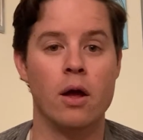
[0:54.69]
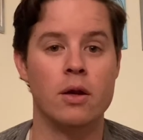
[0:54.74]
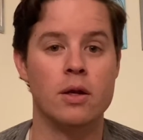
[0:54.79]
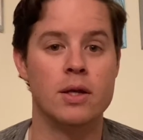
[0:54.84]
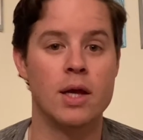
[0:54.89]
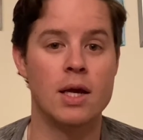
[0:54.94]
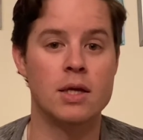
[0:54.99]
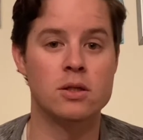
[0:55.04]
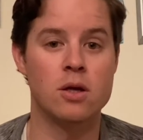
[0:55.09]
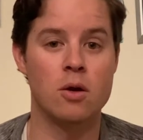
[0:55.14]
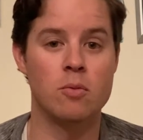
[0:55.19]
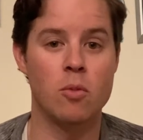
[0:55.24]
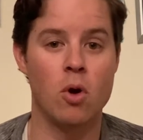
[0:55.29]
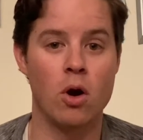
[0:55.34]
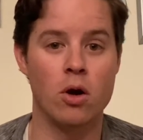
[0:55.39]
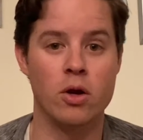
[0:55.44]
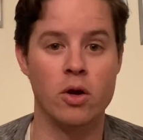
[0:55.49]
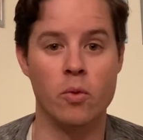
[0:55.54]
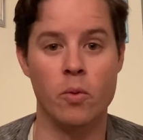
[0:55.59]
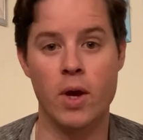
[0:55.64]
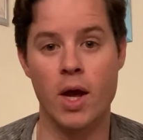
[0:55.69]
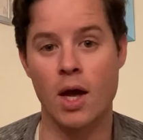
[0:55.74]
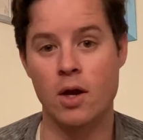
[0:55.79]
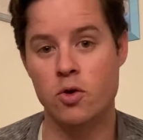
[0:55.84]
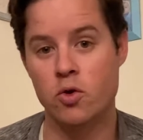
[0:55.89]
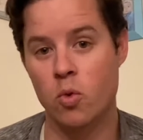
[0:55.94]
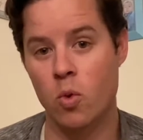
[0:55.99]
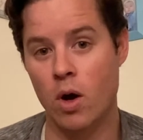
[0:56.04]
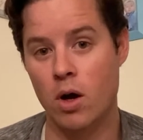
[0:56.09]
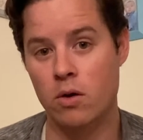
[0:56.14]
Days on market, we had
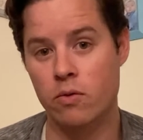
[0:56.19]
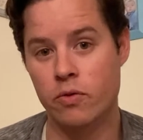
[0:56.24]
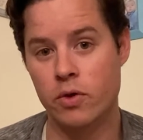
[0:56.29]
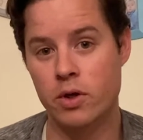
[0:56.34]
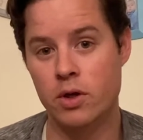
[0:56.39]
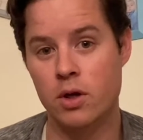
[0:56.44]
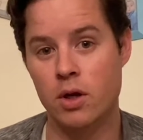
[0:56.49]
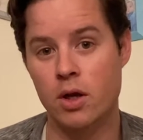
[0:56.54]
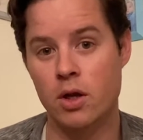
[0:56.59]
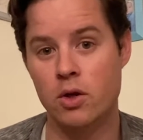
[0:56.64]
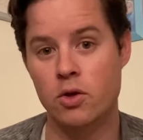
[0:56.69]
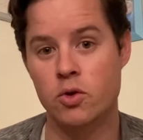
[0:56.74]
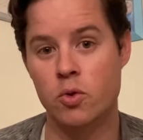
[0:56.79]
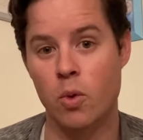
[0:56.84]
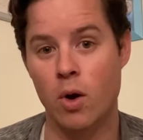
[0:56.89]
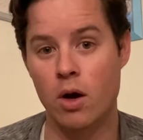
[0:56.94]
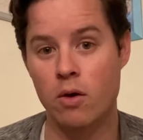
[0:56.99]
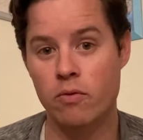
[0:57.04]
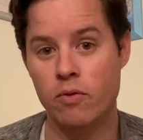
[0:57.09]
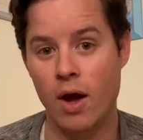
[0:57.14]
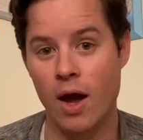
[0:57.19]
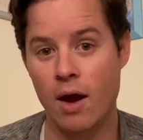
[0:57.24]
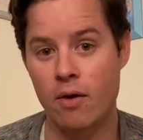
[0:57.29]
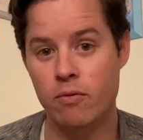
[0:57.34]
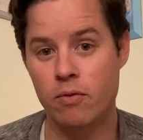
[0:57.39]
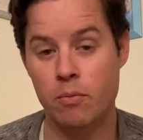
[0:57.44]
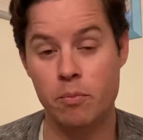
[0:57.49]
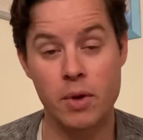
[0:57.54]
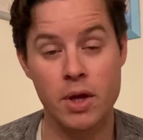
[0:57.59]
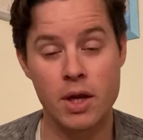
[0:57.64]
12
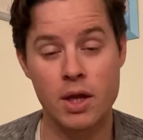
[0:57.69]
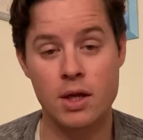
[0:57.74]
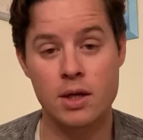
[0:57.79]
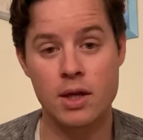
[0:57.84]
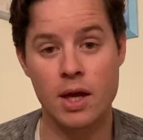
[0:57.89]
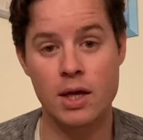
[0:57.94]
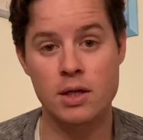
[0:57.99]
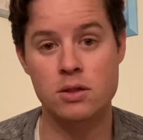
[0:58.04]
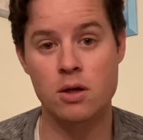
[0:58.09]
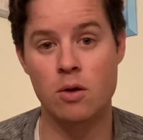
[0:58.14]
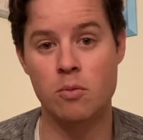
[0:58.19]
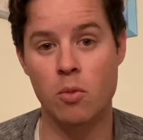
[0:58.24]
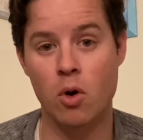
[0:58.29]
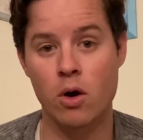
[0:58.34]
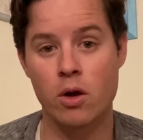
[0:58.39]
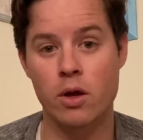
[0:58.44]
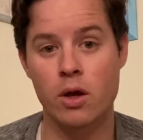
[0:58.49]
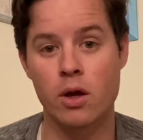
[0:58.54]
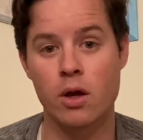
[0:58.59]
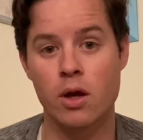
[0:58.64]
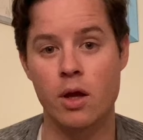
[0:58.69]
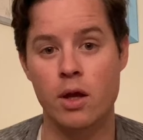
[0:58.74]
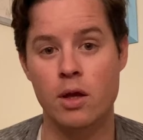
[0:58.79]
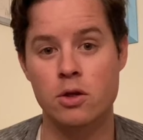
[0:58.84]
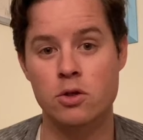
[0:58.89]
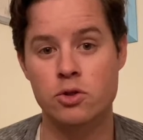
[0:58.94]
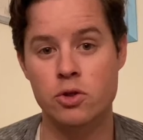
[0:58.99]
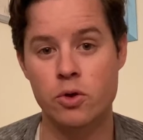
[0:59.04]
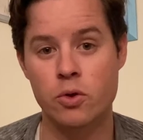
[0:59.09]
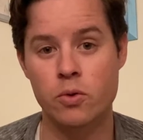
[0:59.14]
median days on market
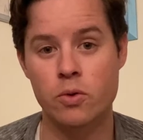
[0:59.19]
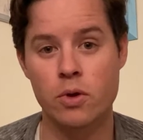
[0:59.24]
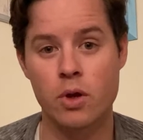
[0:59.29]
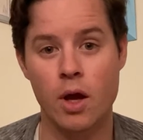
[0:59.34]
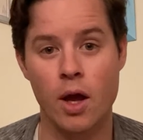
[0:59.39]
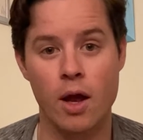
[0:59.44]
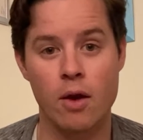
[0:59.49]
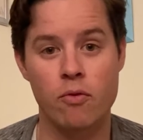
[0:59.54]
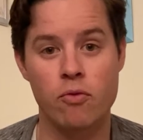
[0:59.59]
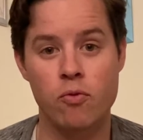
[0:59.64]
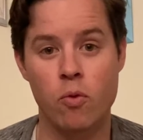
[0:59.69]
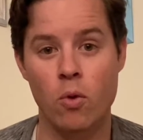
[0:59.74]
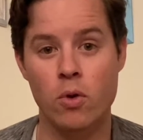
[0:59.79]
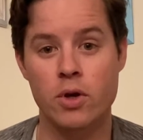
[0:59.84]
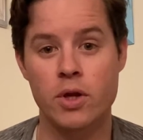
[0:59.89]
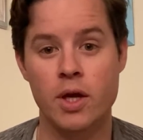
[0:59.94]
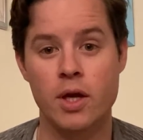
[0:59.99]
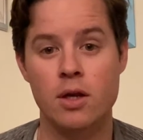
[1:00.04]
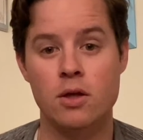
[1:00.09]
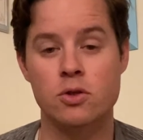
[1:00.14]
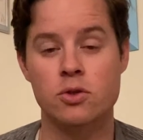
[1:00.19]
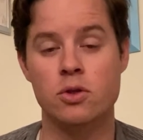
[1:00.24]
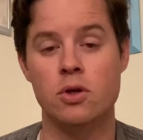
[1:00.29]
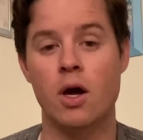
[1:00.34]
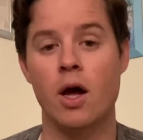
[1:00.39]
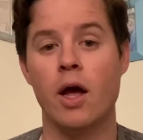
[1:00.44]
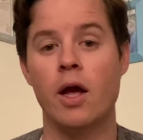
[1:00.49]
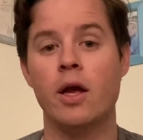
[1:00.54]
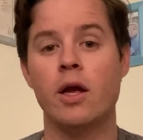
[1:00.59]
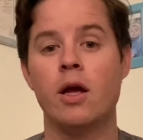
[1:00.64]
in June and 14 in
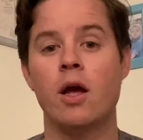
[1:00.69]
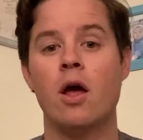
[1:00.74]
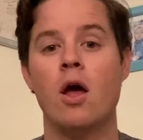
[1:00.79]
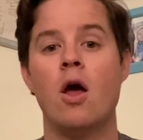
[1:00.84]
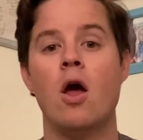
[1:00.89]
July.